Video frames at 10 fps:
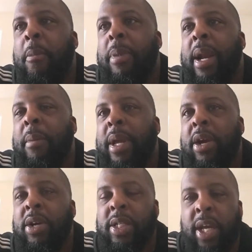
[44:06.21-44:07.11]
But I'm
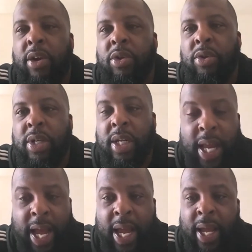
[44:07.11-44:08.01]
here to tell you
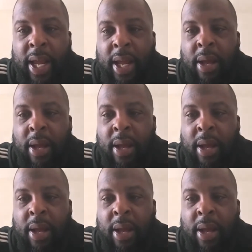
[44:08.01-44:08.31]
today,